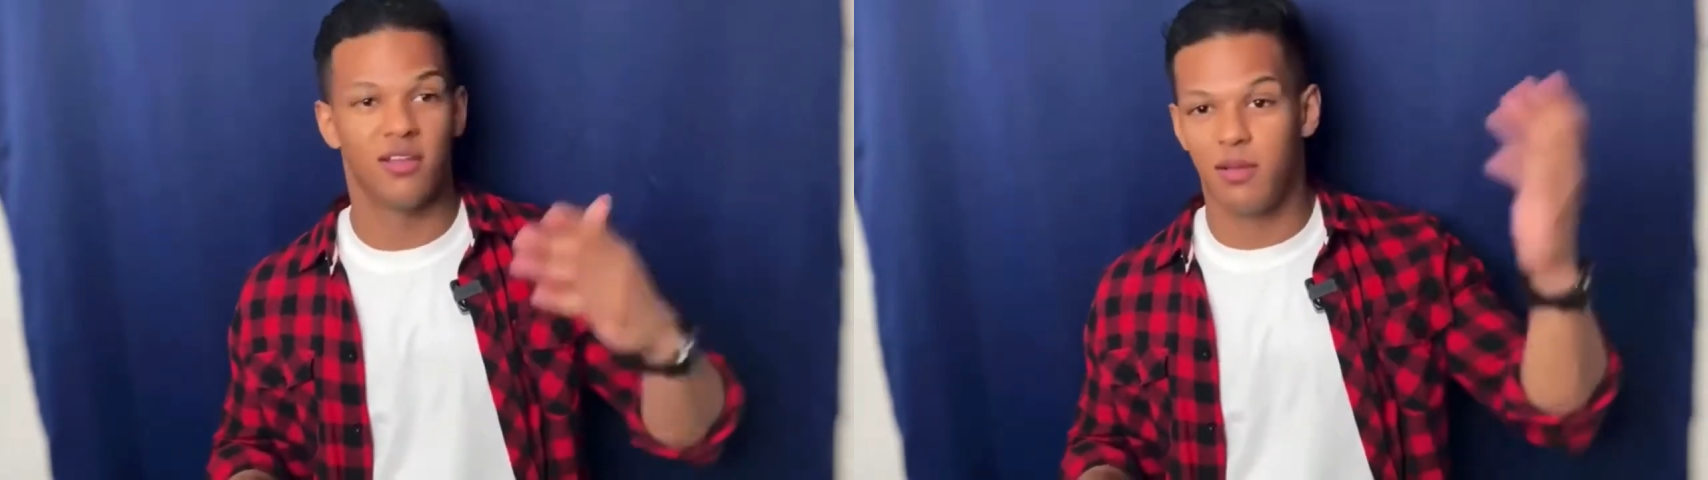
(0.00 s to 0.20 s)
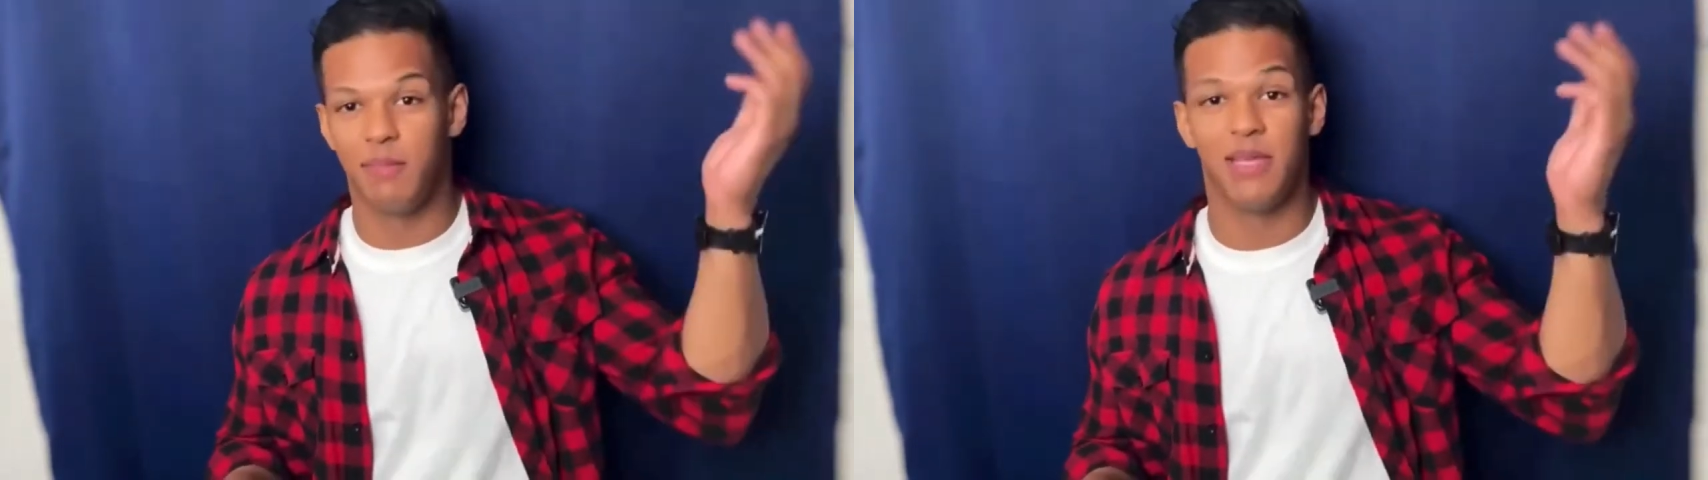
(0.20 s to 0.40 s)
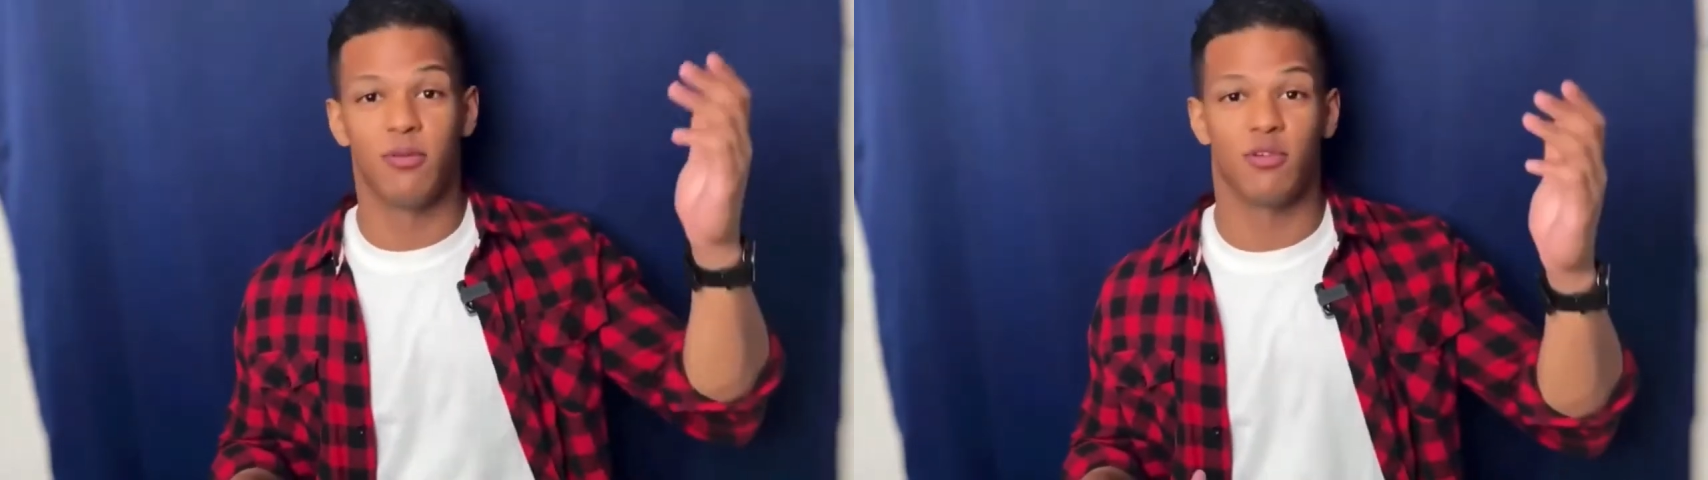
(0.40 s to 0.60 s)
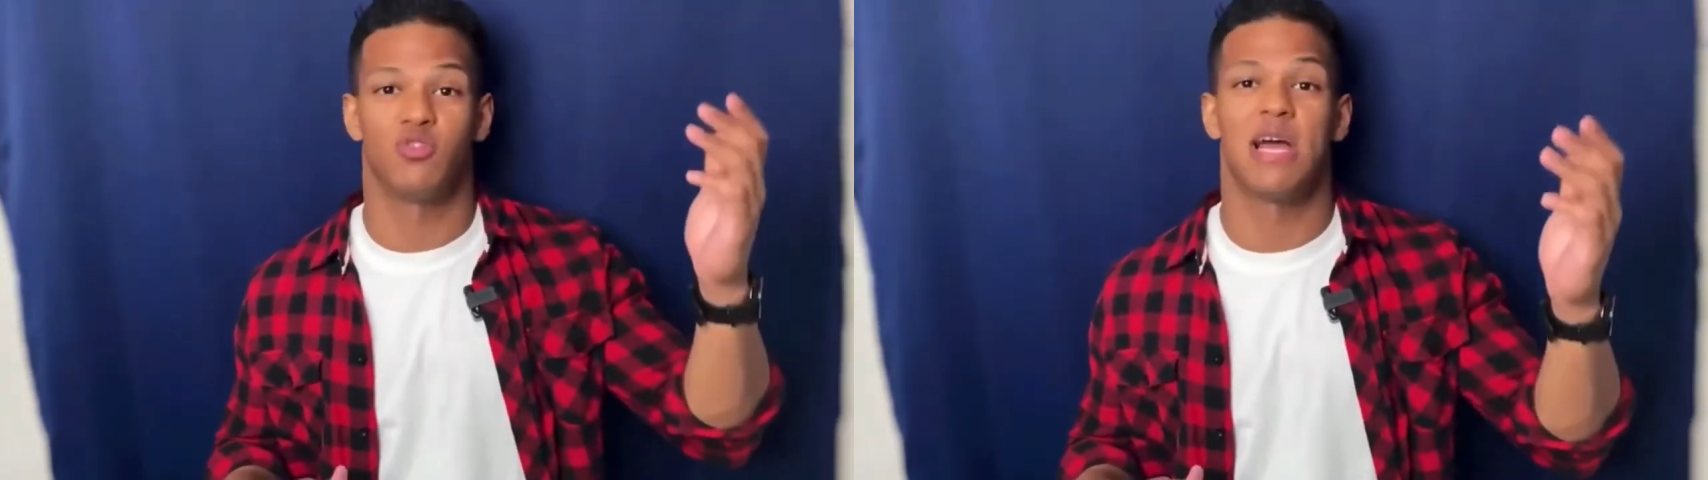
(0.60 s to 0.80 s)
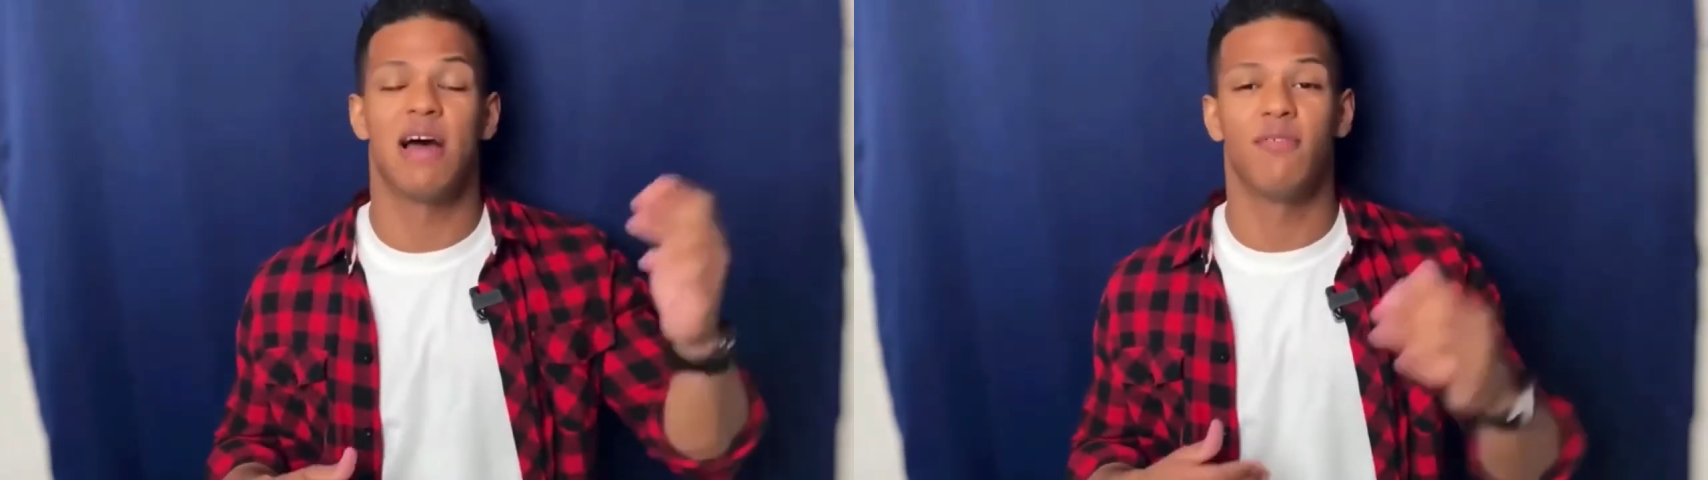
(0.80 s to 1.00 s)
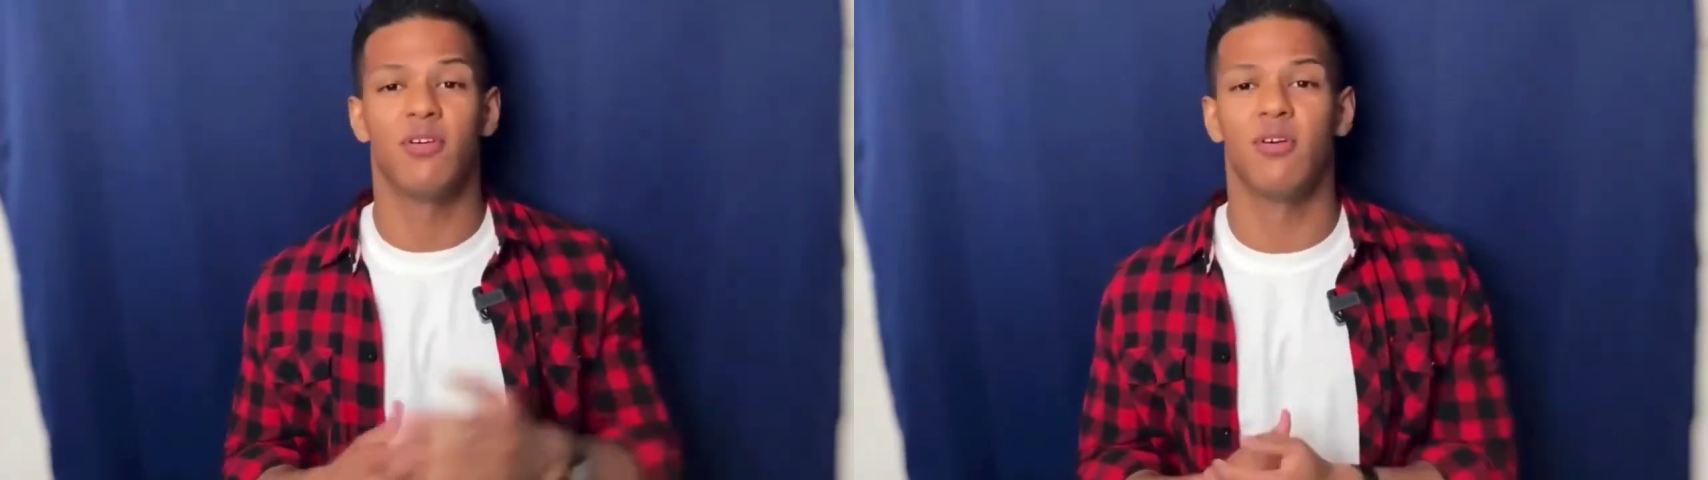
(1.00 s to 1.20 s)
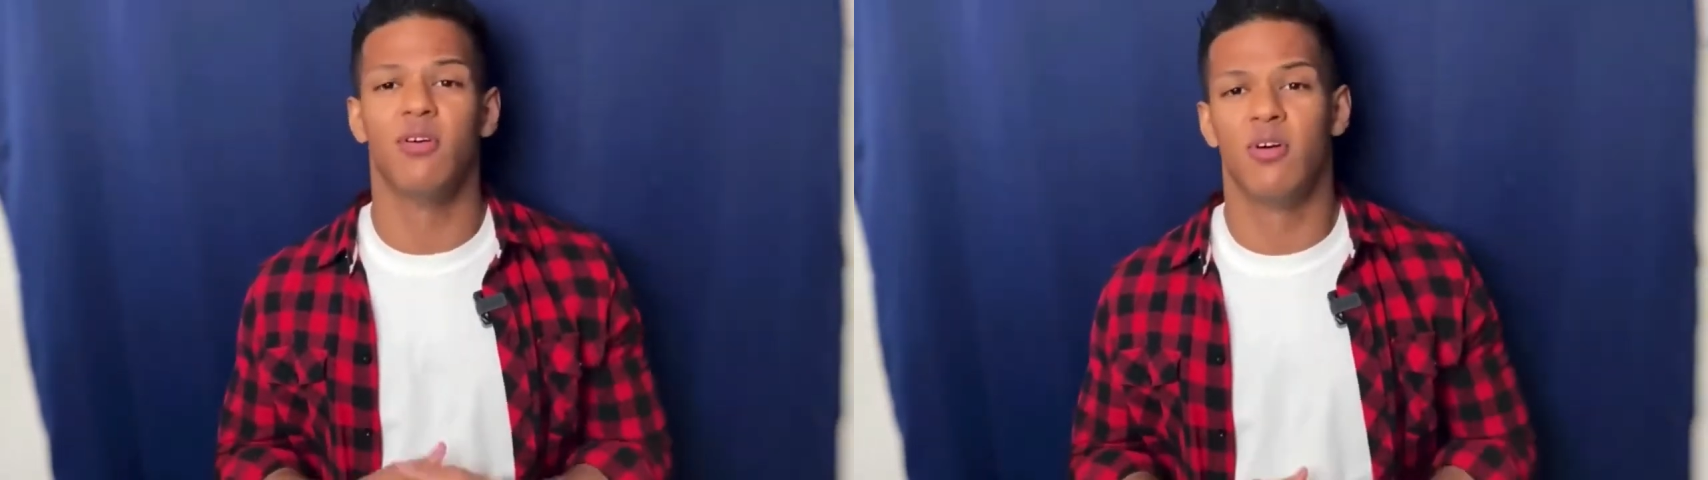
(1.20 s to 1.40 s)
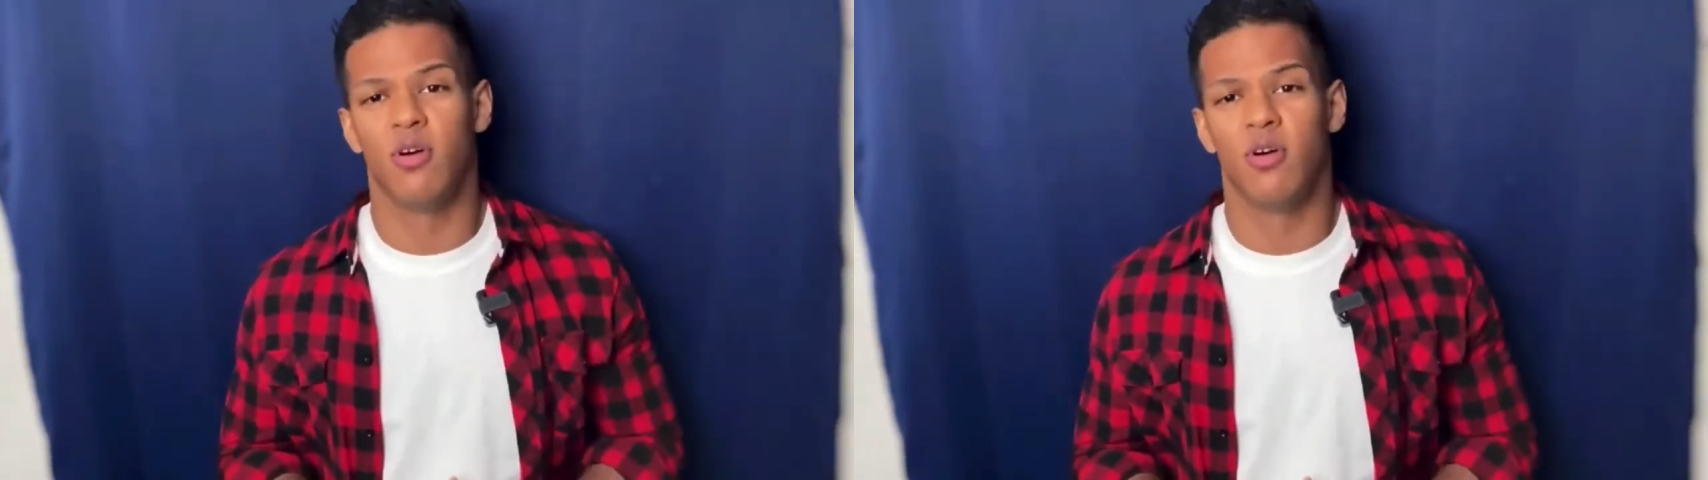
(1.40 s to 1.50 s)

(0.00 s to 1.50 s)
be able to travel